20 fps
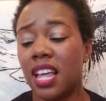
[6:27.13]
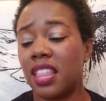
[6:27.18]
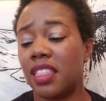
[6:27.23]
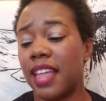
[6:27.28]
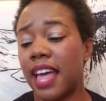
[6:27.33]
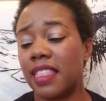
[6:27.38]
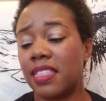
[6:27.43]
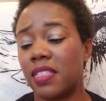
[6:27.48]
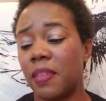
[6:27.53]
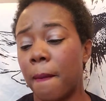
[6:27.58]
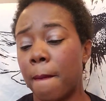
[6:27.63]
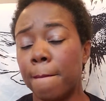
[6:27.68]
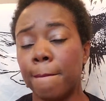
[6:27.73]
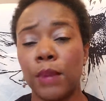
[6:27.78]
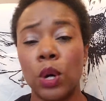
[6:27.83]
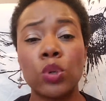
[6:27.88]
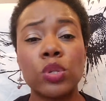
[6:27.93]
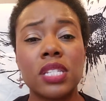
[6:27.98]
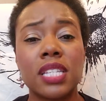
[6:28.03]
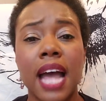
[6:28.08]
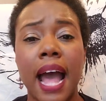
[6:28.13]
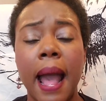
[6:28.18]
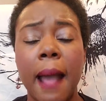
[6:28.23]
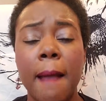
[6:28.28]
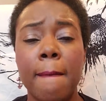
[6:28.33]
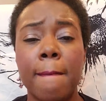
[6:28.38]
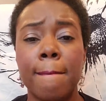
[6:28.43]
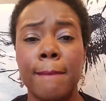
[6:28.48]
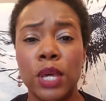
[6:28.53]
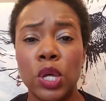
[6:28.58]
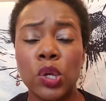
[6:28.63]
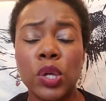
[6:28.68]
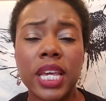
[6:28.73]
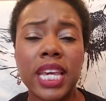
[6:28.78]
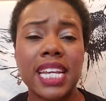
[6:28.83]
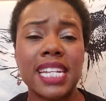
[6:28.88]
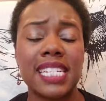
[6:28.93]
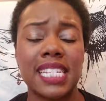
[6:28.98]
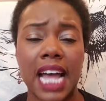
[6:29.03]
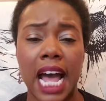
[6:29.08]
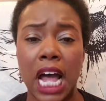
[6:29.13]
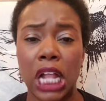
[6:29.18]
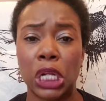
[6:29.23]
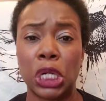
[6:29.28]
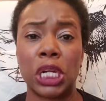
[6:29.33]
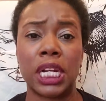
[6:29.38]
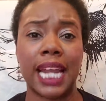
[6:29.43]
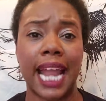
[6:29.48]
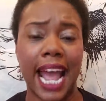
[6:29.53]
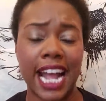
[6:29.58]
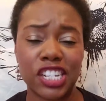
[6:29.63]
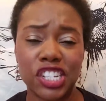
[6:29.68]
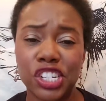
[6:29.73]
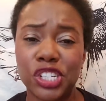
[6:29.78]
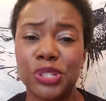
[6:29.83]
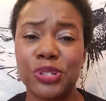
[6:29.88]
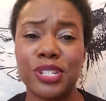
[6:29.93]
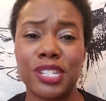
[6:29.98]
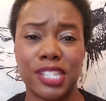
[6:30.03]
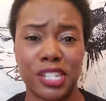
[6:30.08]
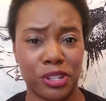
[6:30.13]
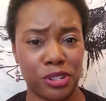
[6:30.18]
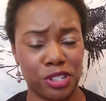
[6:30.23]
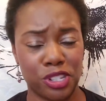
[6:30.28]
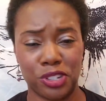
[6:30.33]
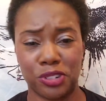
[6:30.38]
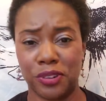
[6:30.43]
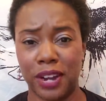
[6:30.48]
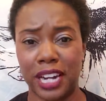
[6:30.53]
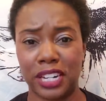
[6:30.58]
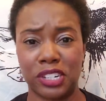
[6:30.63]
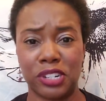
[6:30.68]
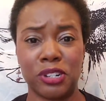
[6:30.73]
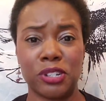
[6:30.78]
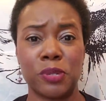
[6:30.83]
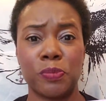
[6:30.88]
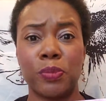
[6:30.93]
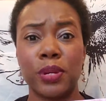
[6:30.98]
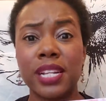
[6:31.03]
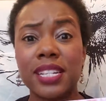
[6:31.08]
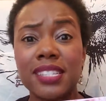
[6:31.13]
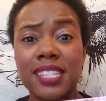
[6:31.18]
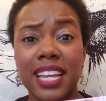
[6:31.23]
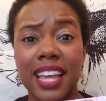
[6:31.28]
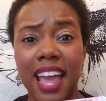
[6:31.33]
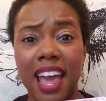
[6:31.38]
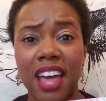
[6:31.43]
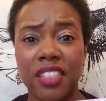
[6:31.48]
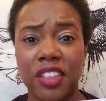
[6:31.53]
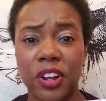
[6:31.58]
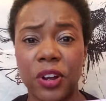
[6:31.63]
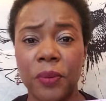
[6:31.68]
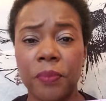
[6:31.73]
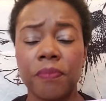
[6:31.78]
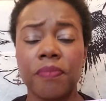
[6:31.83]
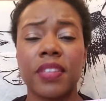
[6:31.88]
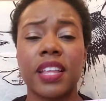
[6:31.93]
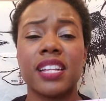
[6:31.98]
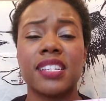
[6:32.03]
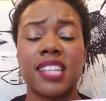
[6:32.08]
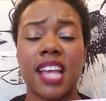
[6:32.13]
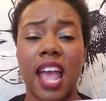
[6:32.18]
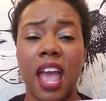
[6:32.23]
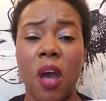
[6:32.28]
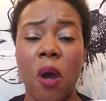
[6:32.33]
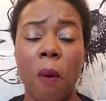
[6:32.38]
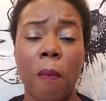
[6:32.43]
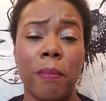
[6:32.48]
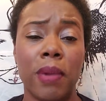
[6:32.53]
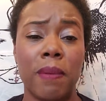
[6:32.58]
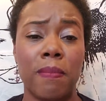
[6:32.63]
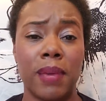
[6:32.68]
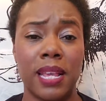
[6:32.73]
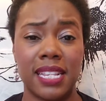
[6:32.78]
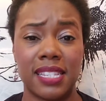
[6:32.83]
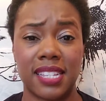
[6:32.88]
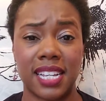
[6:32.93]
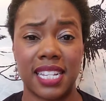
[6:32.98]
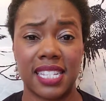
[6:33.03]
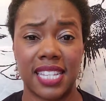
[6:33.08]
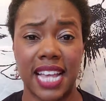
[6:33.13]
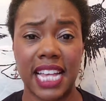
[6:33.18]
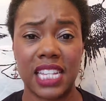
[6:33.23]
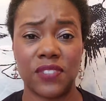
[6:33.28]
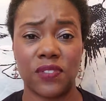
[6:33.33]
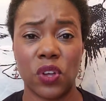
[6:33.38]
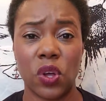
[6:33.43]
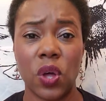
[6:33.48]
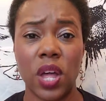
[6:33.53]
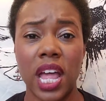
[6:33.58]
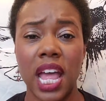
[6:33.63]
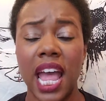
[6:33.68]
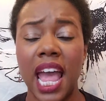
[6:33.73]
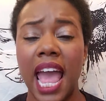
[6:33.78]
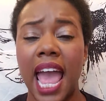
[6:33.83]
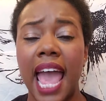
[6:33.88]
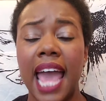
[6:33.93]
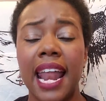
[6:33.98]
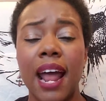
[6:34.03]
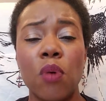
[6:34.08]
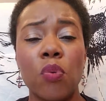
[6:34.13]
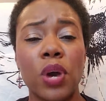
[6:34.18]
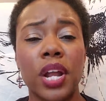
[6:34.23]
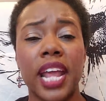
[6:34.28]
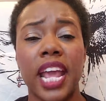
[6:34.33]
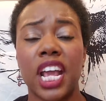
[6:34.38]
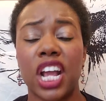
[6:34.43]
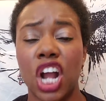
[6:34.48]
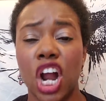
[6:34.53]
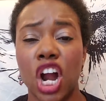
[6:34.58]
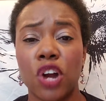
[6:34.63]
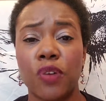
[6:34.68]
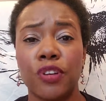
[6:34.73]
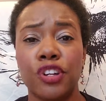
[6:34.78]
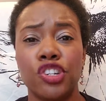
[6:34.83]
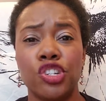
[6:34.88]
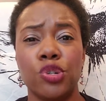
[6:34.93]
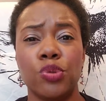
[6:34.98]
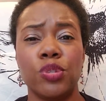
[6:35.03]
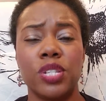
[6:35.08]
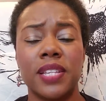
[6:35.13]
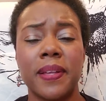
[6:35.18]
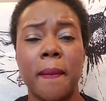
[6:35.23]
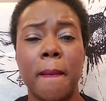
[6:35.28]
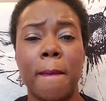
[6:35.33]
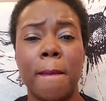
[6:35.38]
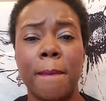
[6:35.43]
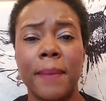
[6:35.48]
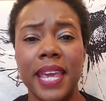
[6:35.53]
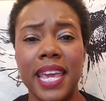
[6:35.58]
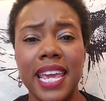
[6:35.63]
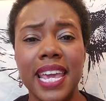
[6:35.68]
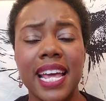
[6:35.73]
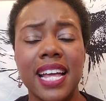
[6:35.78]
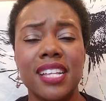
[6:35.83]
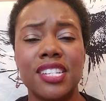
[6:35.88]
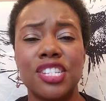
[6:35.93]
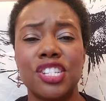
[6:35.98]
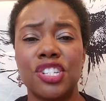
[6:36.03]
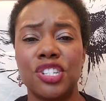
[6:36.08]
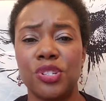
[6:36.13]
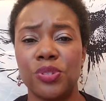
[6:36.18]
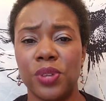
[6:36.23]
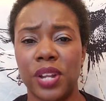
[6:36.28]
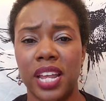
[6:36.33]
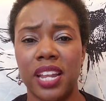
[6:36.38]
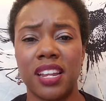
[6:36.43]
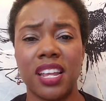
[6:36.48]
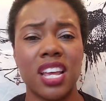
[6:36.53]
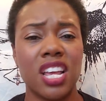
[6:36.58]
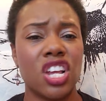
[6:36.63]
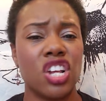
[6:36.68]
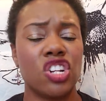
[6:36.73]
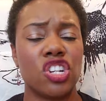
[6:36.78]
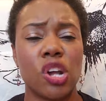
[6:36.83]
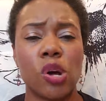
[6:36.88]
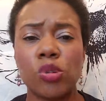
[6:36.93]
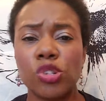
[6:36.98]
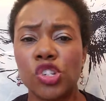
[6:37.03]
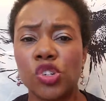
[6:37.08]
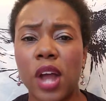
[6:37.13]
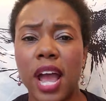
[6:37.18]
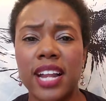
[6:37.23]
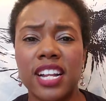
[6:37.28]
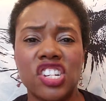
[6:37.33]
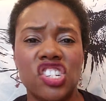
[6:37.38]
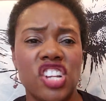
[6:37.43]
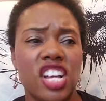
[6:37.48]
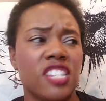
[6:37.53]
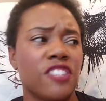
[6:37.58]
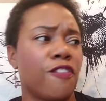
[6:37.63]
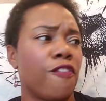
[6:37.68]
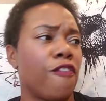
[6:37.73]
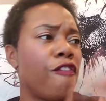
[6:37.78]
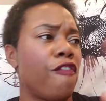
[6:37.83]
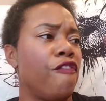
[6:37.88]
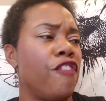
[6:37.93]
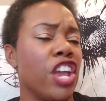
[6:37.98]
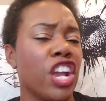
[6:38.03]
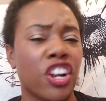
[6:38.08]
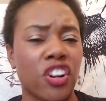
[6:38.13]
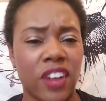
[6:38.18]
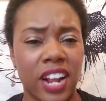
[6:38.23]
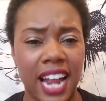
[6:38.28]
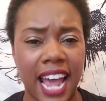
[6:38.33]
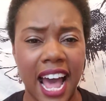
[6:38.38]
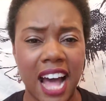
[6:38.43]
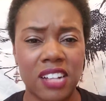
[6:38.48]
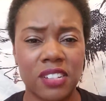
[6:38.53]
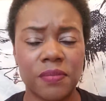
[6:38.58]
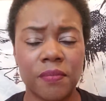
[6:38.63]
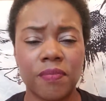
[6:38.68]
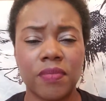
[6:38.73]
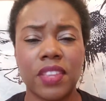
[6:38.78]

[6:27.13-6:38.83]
that the multi-million-dollar national sales directors put together to help me be successful. And I want to encourage you to be a student. Don't try to just figure it out.